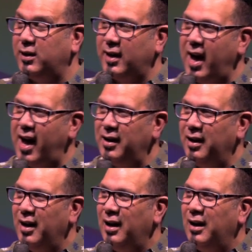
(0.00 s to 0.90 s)
with God,
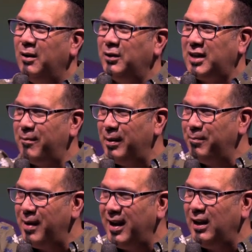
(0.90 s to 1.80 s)
which I've
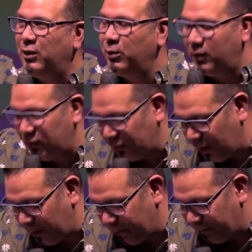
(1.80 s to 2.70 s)
been made through the
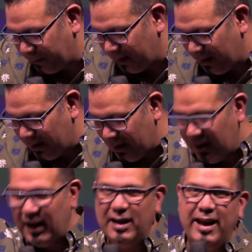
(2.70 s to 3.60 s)
Son.
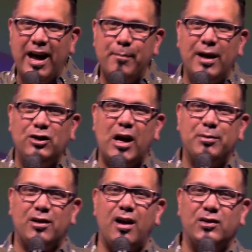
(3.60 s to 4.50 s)
And now my
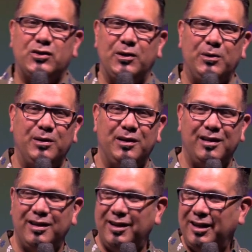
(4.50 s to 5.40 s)
job is also
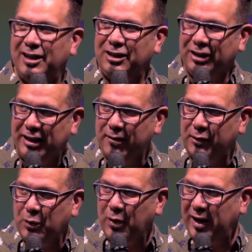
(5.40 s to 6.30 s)
to give
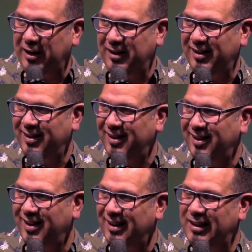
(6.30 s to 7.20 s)
it away.
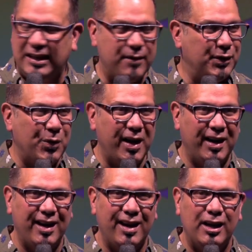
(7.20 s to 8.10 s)
To give it
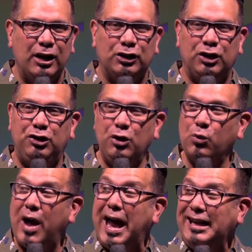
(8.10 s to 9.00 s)
away. To
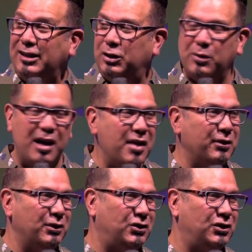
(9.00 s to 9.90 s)
do right to
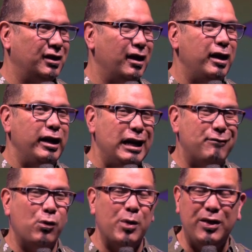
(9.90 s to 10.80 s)
others,
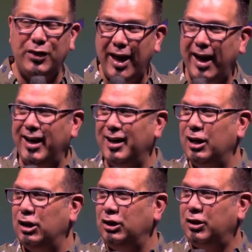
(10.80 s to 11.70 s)
even when they
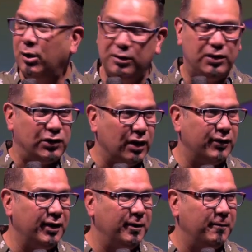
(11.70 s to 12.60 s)
don't
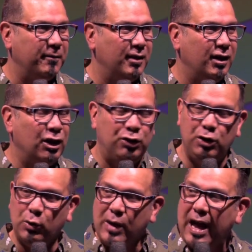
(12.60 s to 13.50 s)
deserve it.
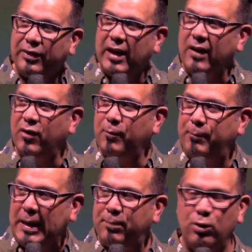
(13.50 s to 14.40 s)
Do the right thing for
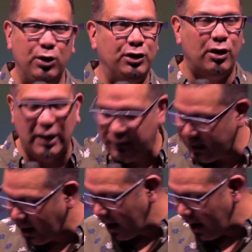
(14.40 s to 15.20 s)
people who don't even